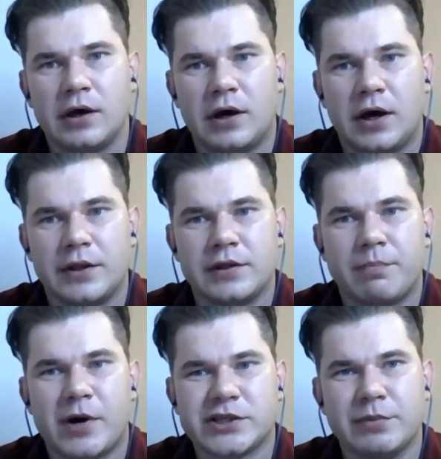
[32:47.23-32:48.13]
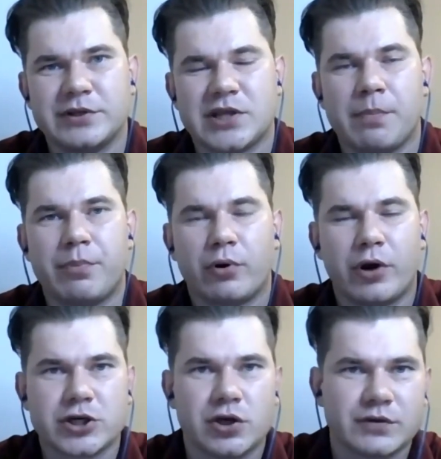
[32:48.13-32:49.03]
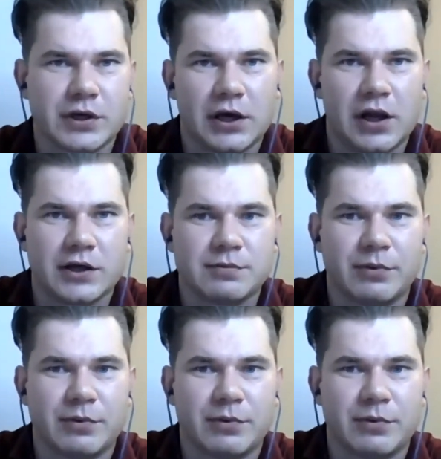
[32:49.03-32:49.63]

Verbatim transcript: and possibly stop progression of the hair loss,